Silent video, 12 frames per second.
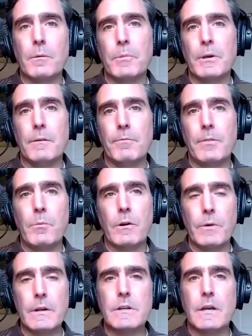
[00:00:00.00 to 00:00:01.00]
but if they want to
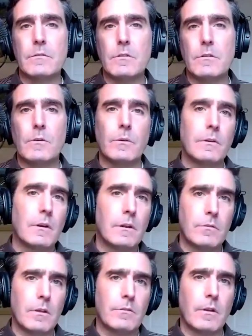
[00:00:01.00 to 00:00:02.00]
reach out to you,
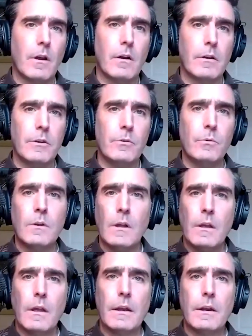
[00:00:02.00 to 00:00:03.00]
and are you
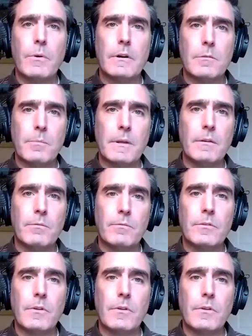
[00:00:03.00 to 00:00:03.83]
anywhere to be